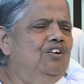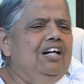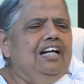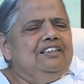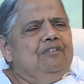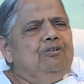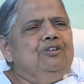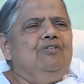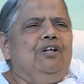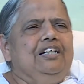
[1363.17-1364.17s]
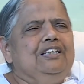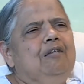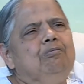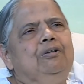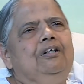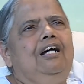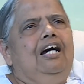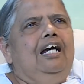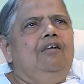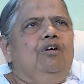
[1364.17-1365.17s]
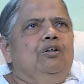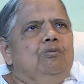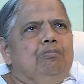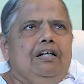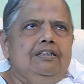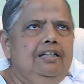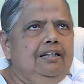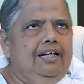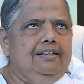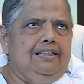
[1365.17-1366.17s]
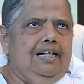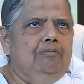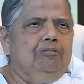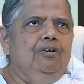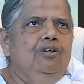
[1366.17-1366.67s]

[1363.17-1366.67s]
Like suppose, for example, I want to pass in the exam.